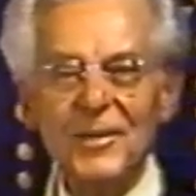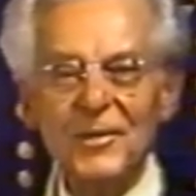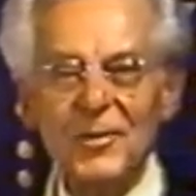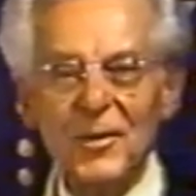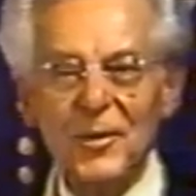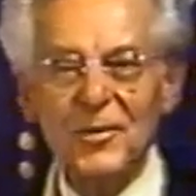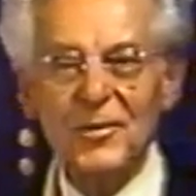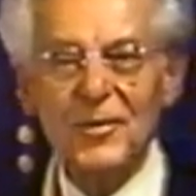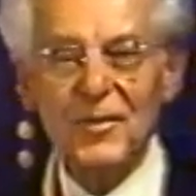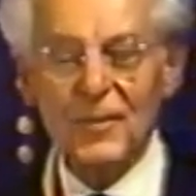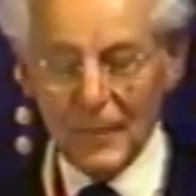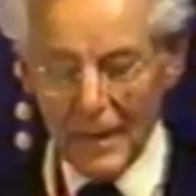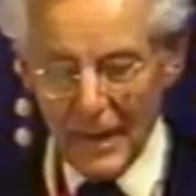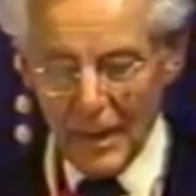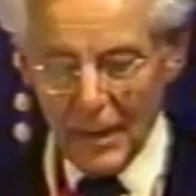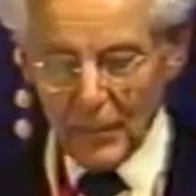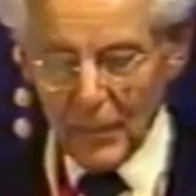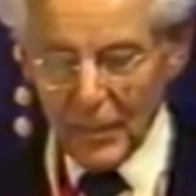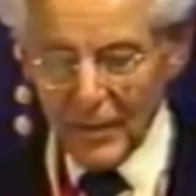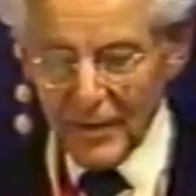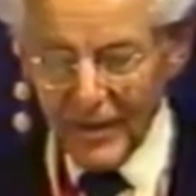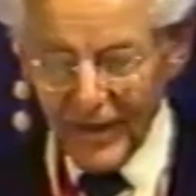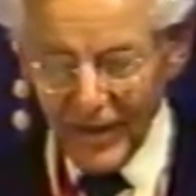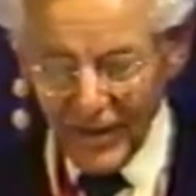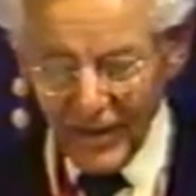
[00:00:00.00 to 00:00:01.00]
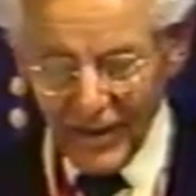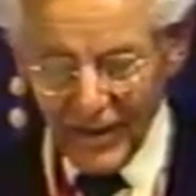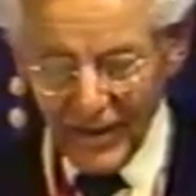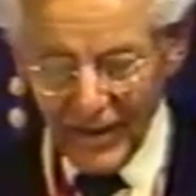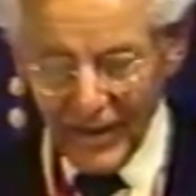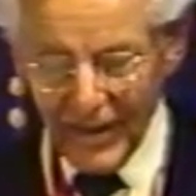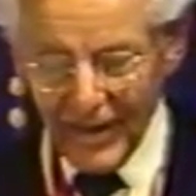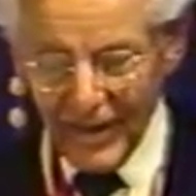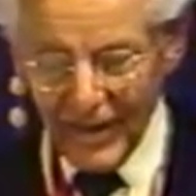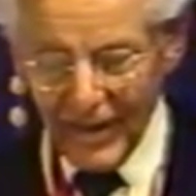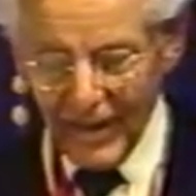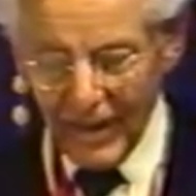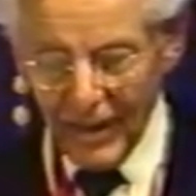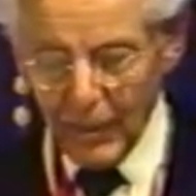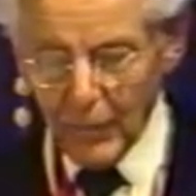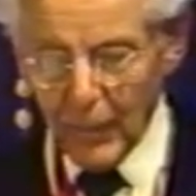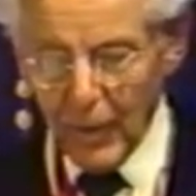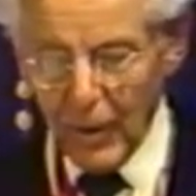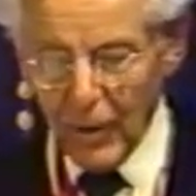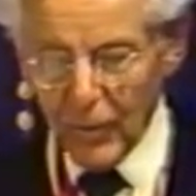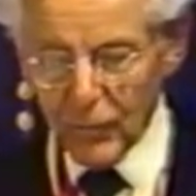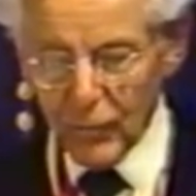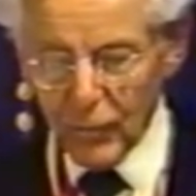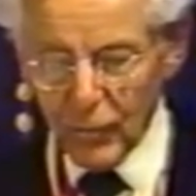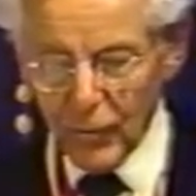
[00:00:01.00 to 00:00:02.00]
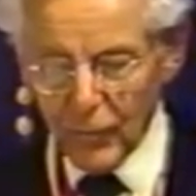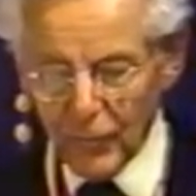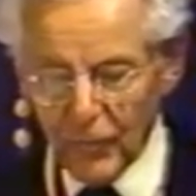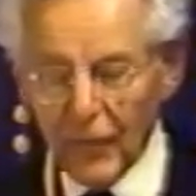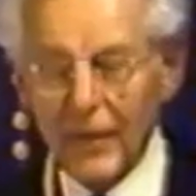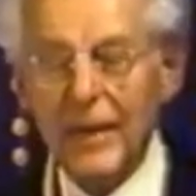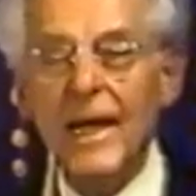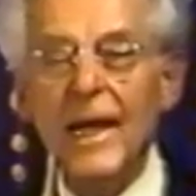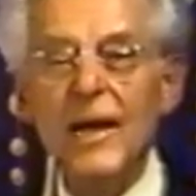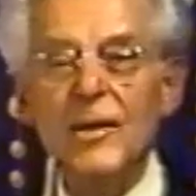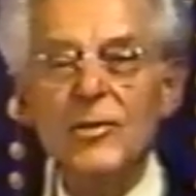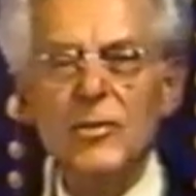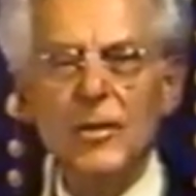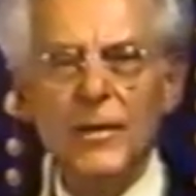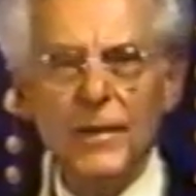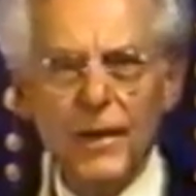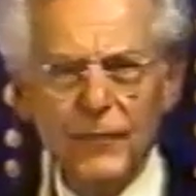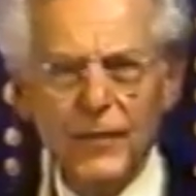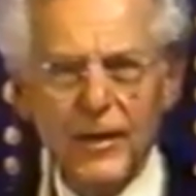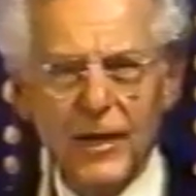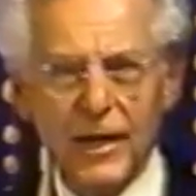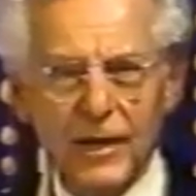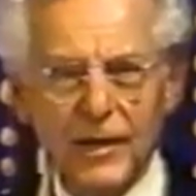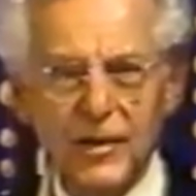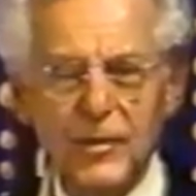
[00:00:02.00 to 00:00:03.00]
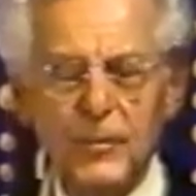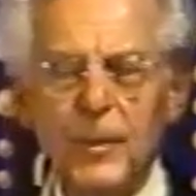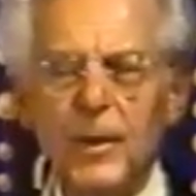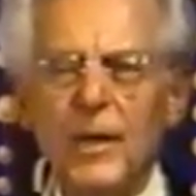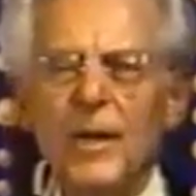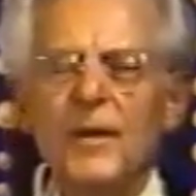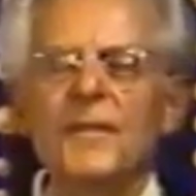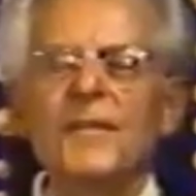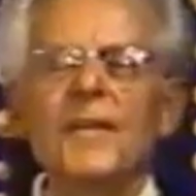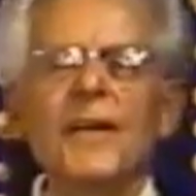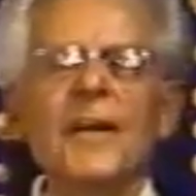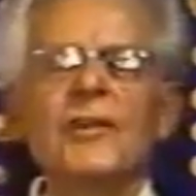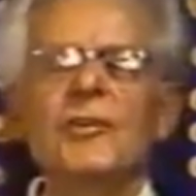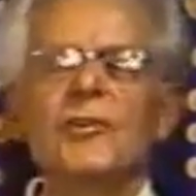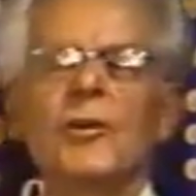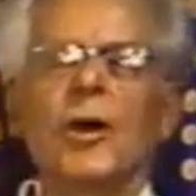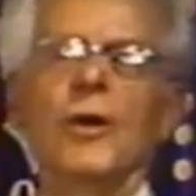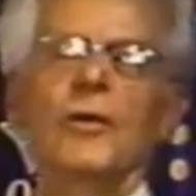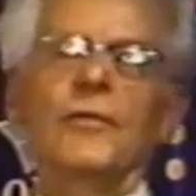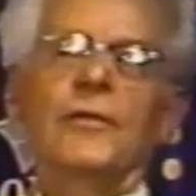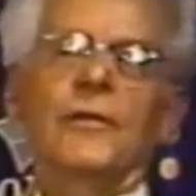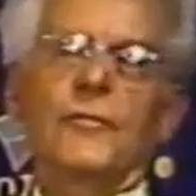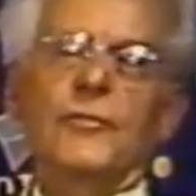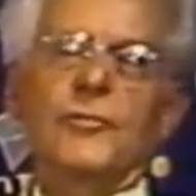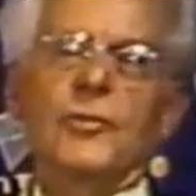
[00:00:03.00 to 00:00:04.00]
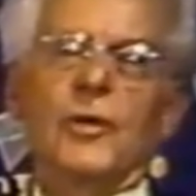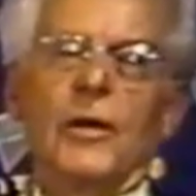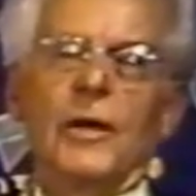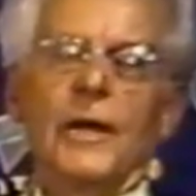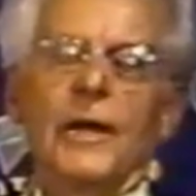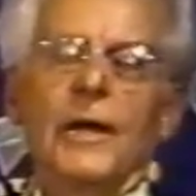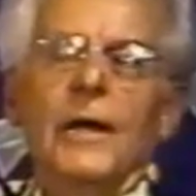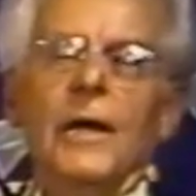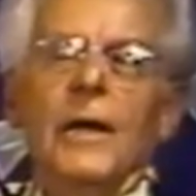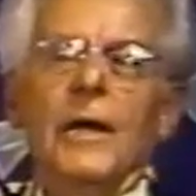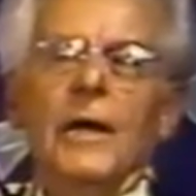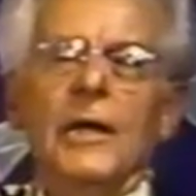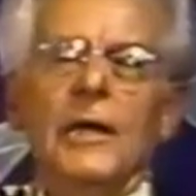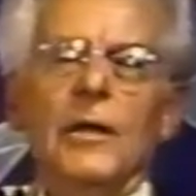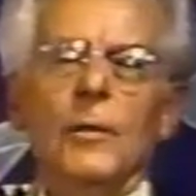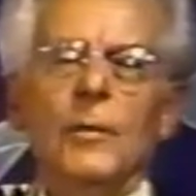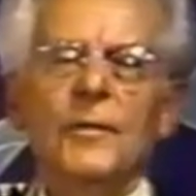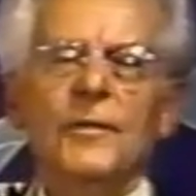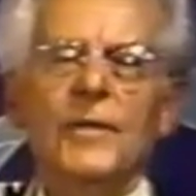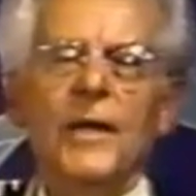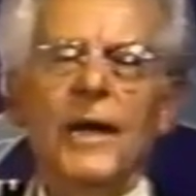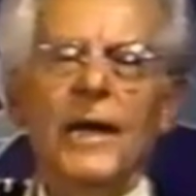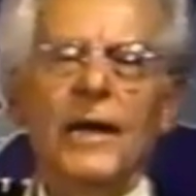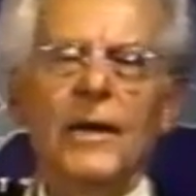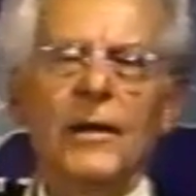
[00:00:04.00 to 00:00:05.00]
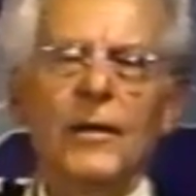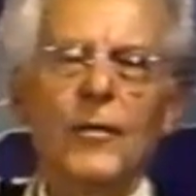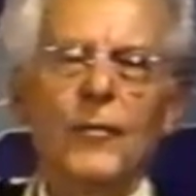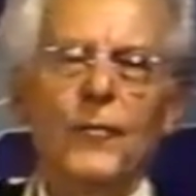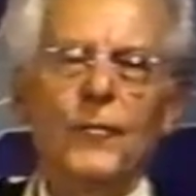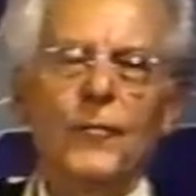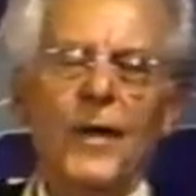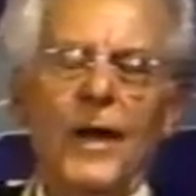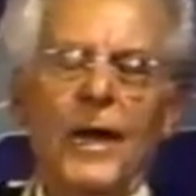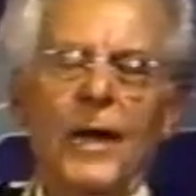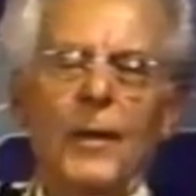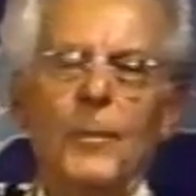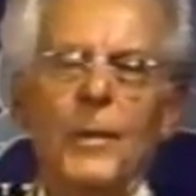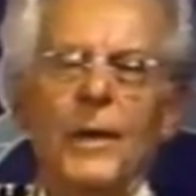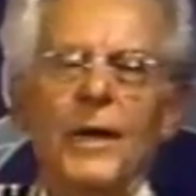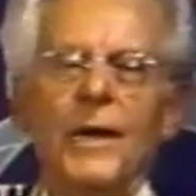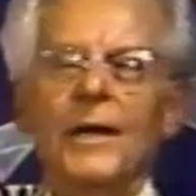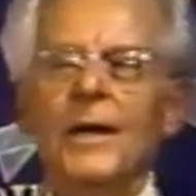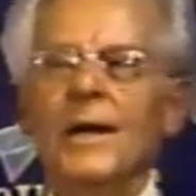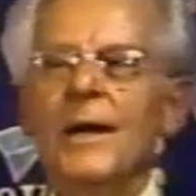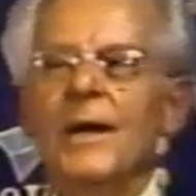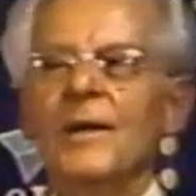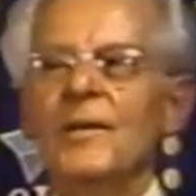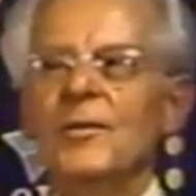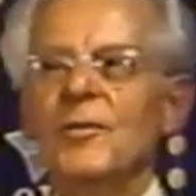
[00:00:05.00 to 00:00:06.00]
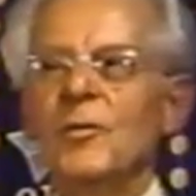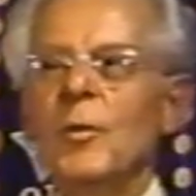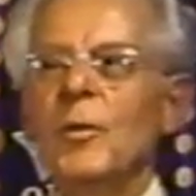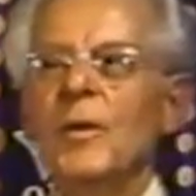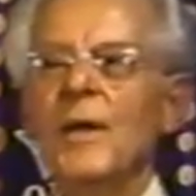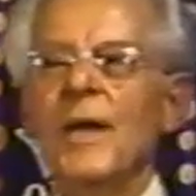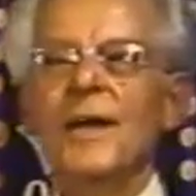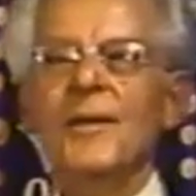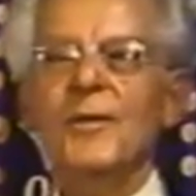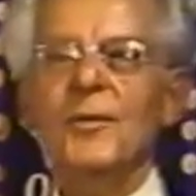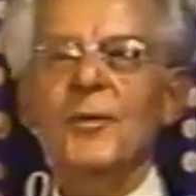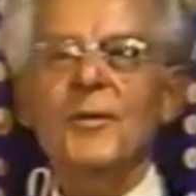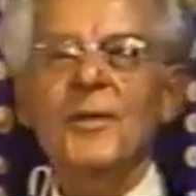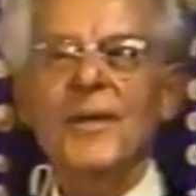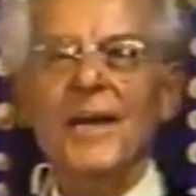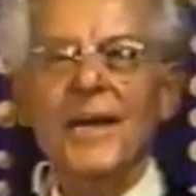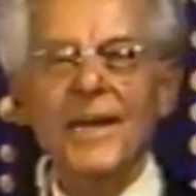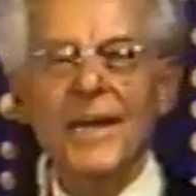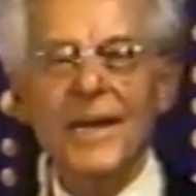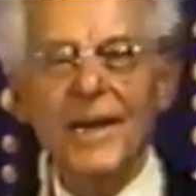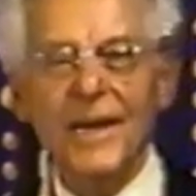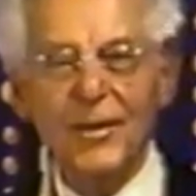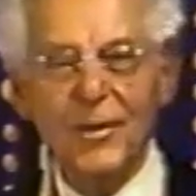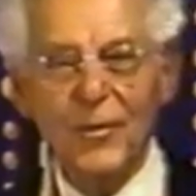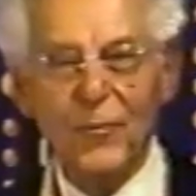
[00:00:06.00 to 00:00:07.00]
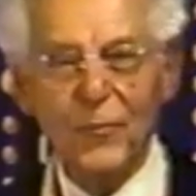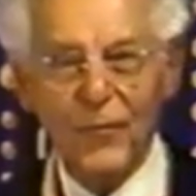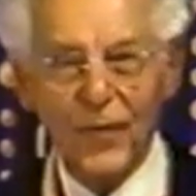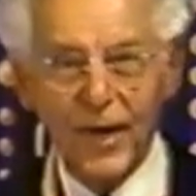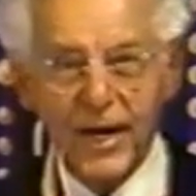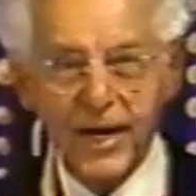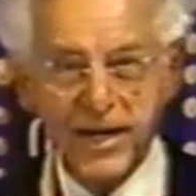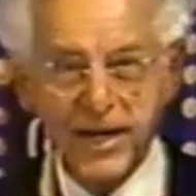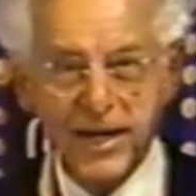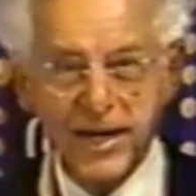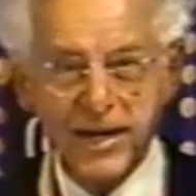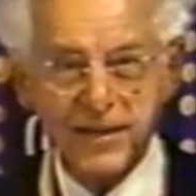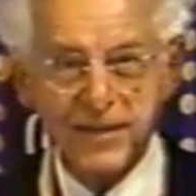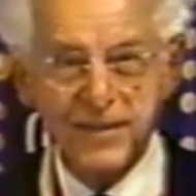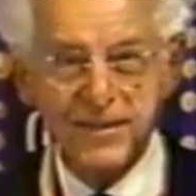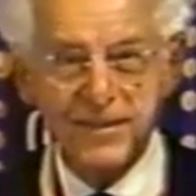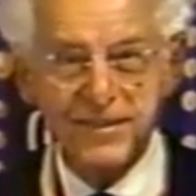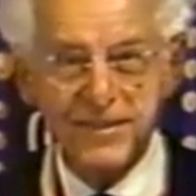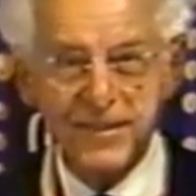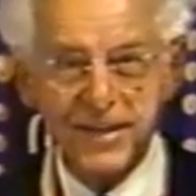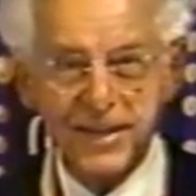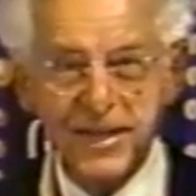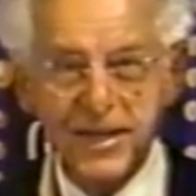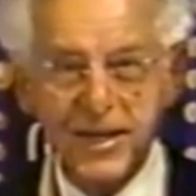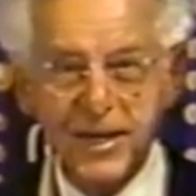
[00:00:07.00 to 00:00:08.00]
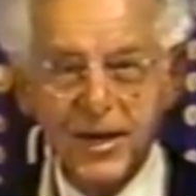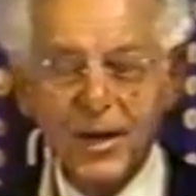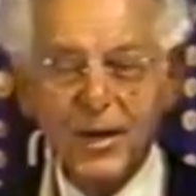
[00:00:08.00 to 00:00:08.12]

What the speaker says: Joseph, particularly about your financial difficulties, because St. Joseph, surely, he was the head of the family, so he had to take care of the finances, see?